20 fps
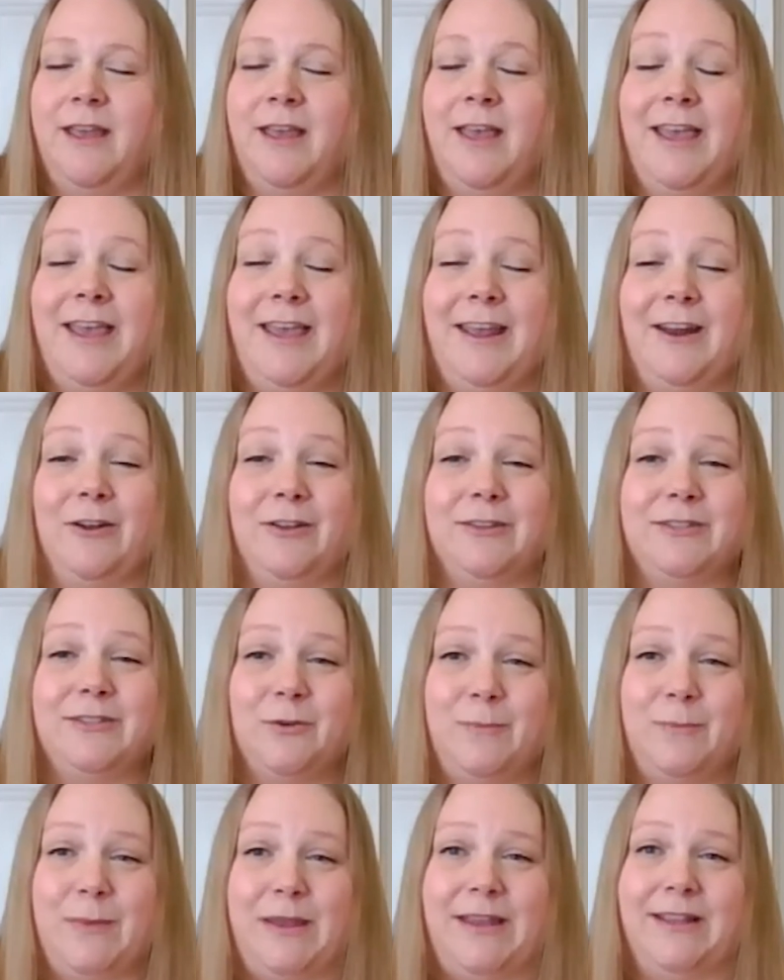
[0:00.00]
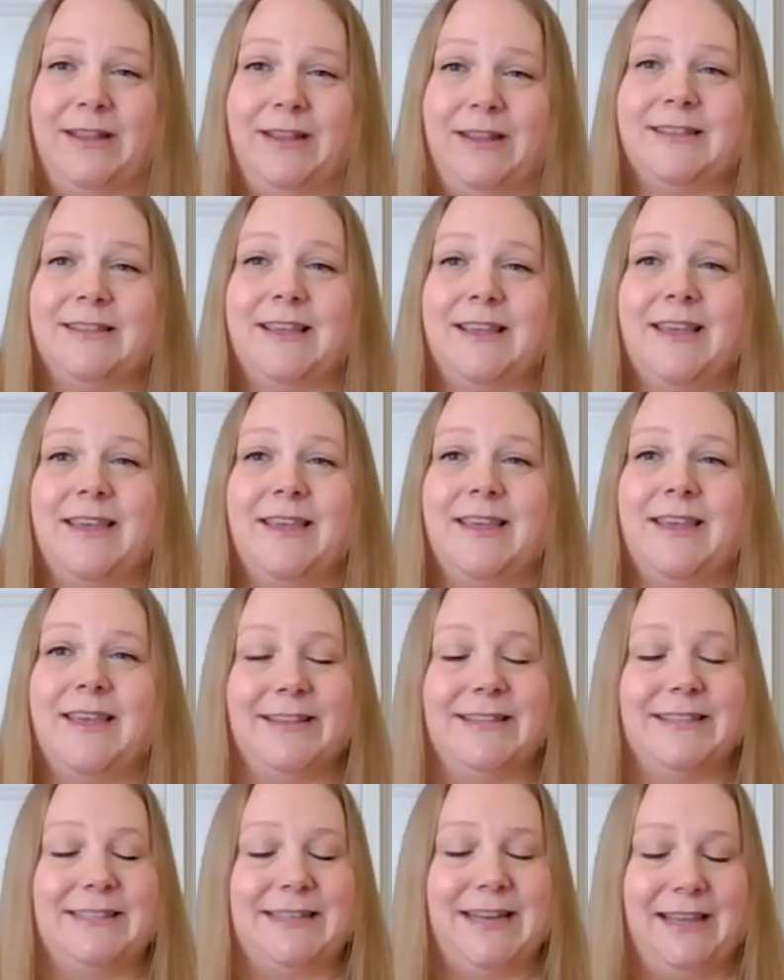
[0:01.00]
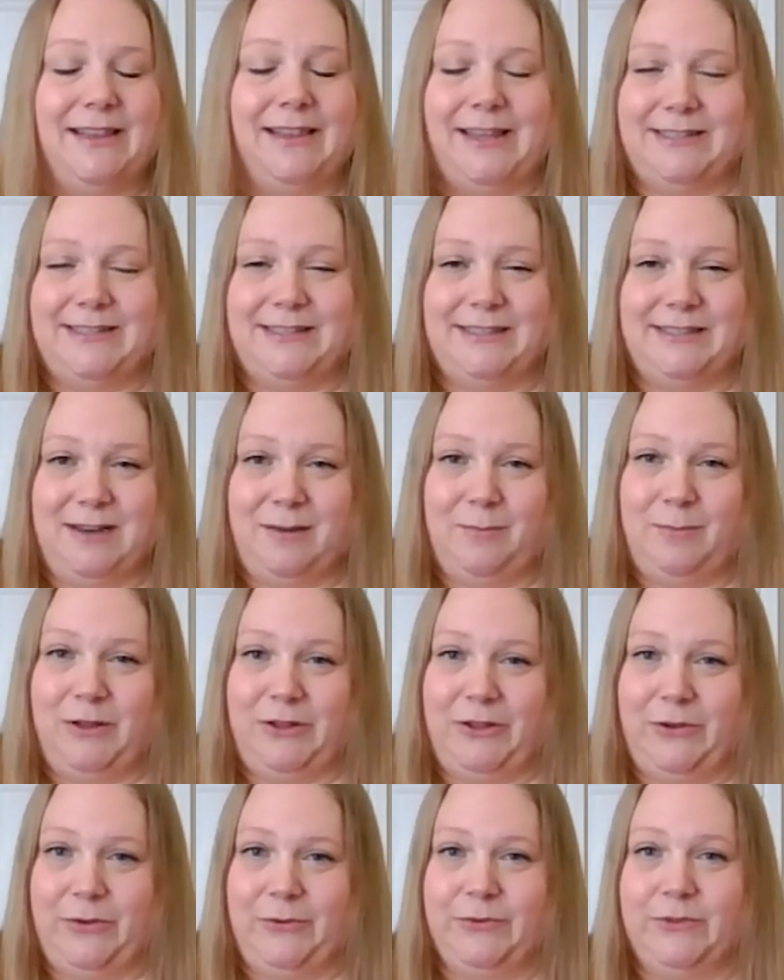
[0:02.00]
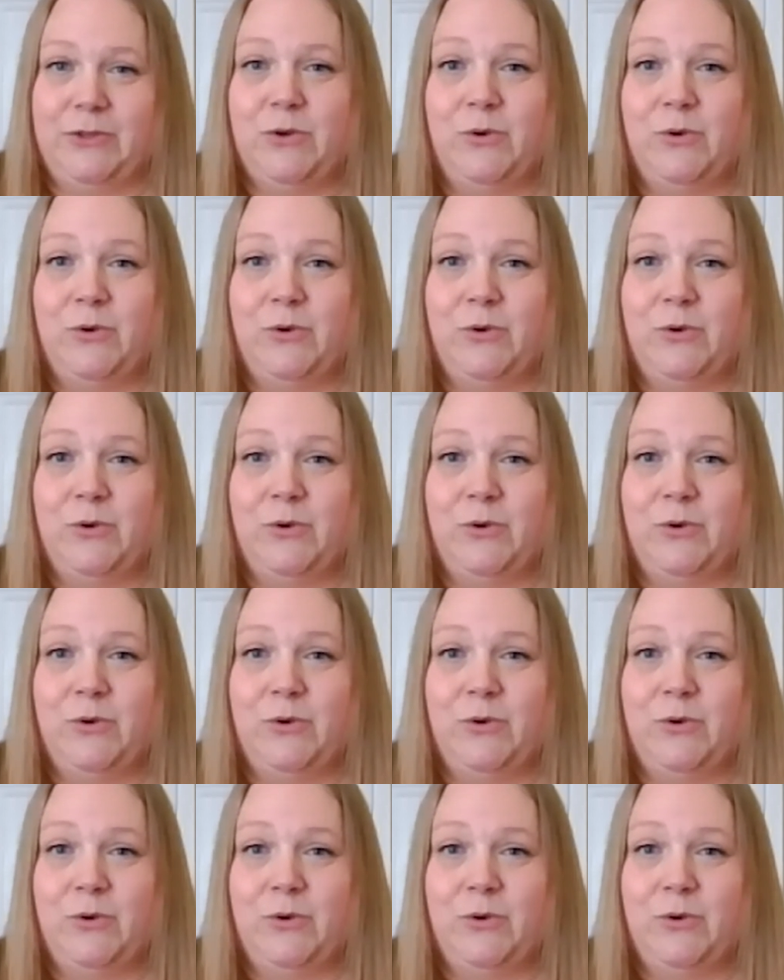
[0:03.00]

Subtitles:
It also means that the state licensed MLOs